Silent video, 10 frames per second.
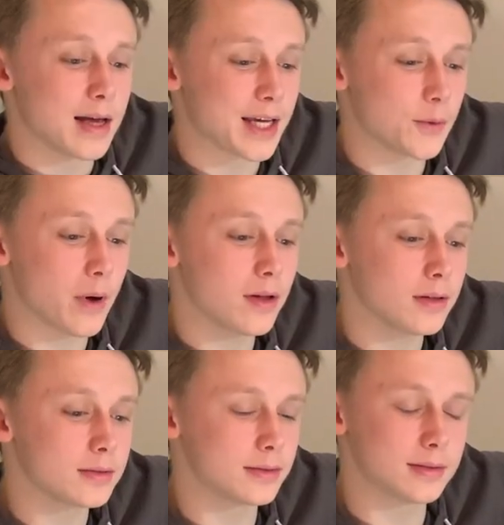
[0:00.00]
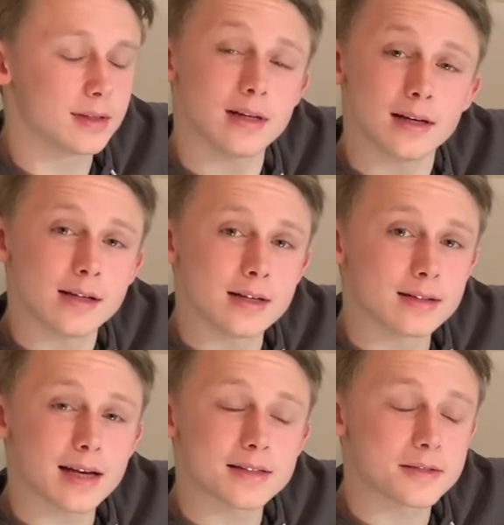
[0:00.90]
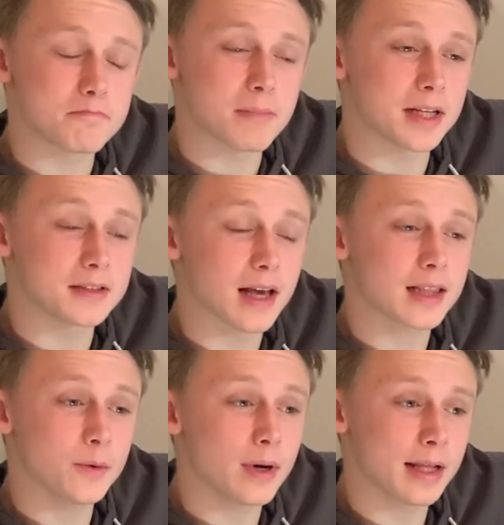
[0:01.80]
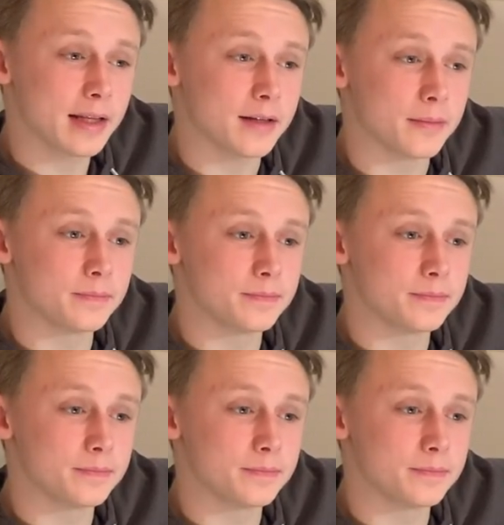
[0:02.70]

And well, that's exactly what I did.